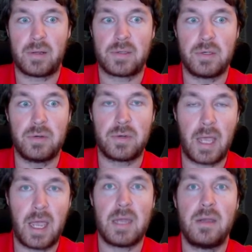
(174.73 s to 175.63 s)
So you
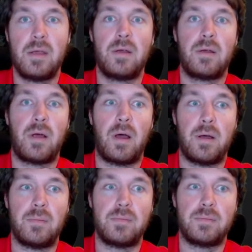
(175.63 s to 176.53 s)
can
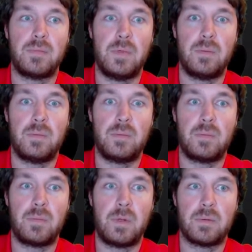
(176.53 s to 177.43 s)
you
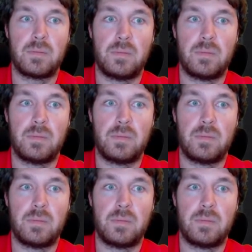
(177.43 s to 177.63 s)
know,